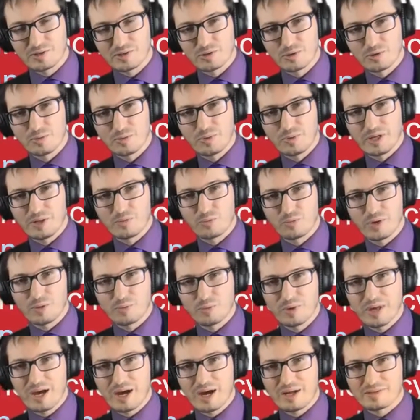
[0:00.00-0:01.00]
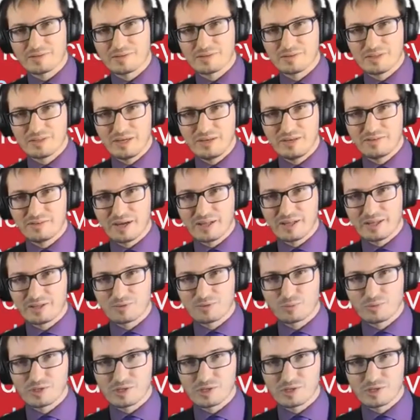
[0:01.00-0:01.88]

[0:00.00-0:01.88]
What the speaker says: So when we had data that